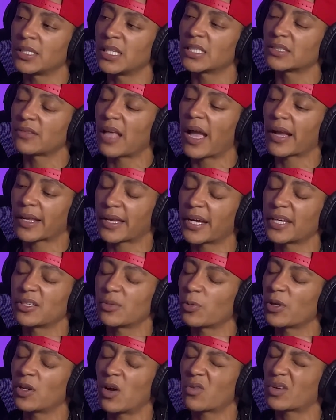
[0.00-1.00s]
and it's not
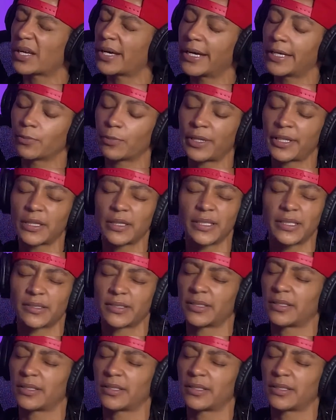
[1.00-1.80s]
cutting. We don't cut. We listen.